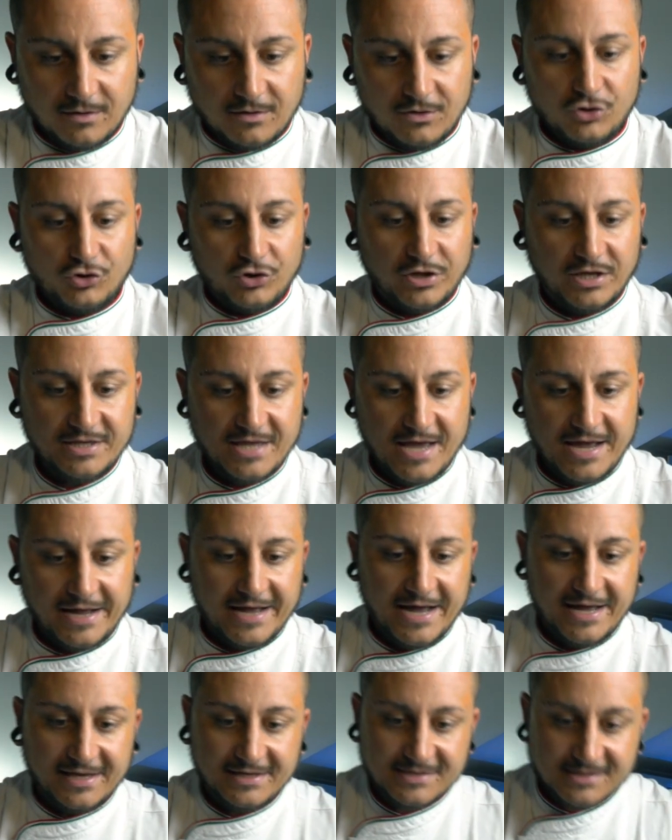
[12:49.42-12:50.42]
Look at that,
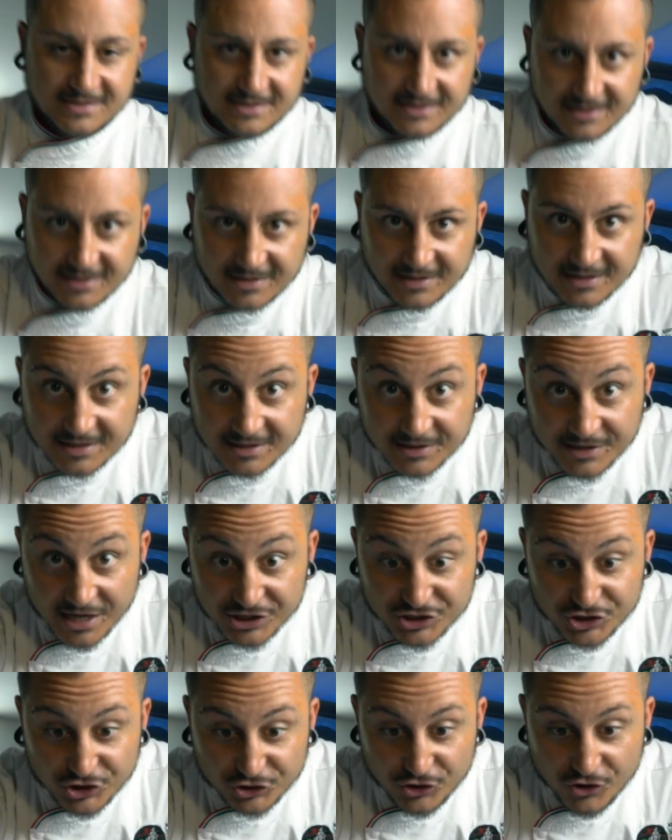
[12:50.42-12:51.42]
guys.
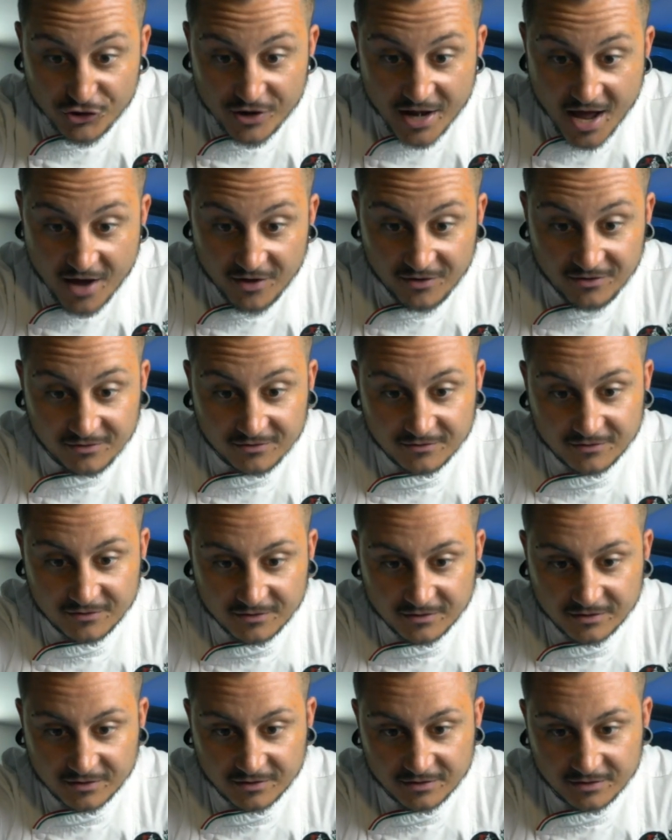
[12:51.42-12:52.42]
Touch your dough now,
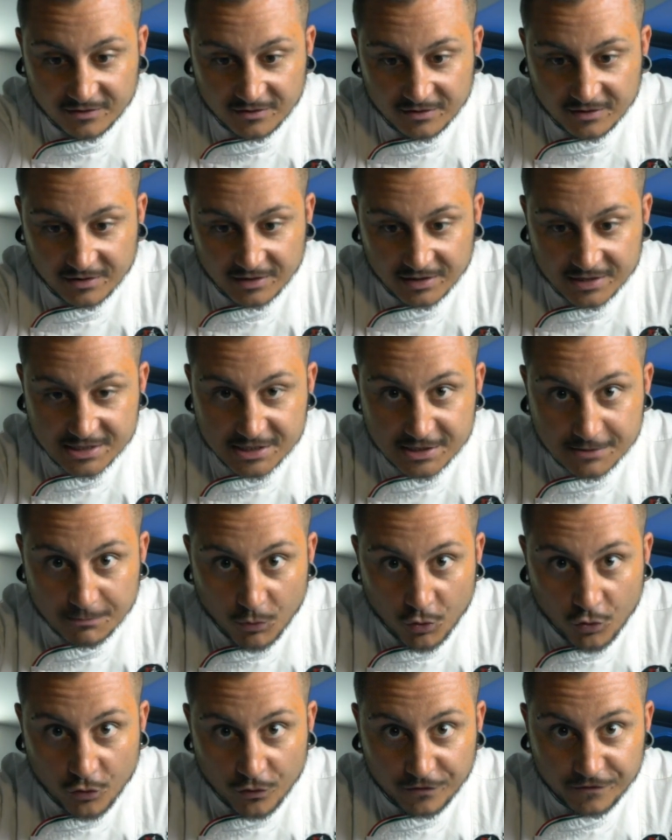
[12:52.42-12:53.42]

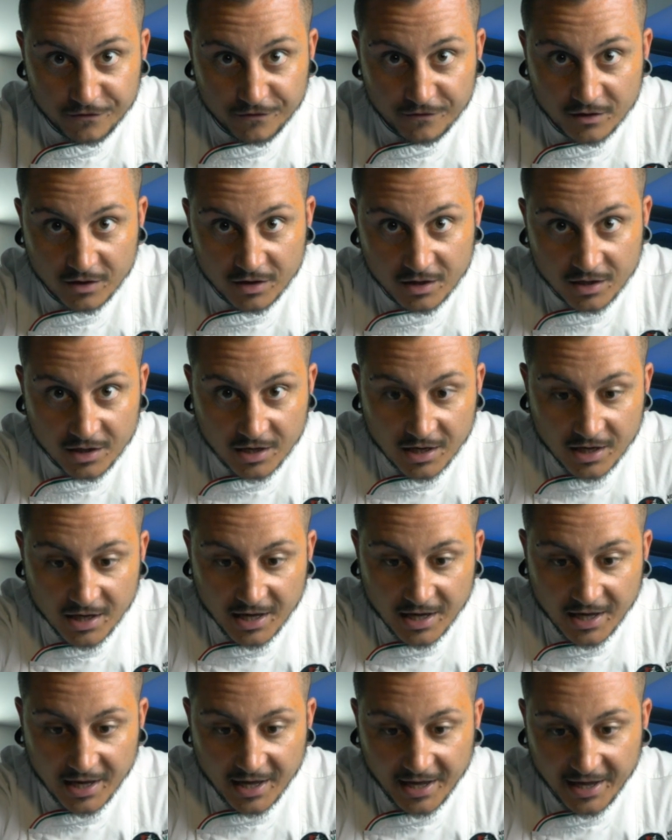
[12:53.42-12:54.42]
smooth
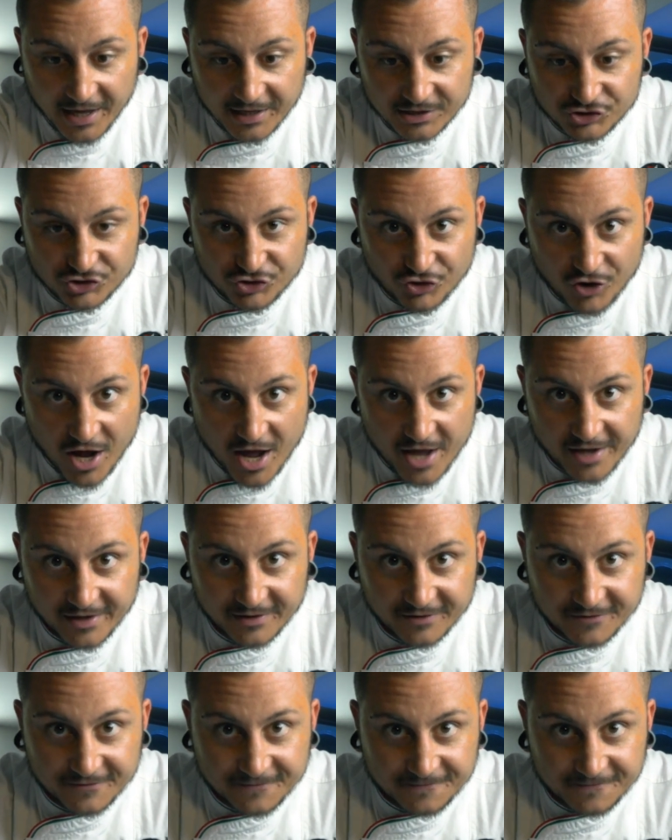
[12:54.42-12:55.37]
and dry.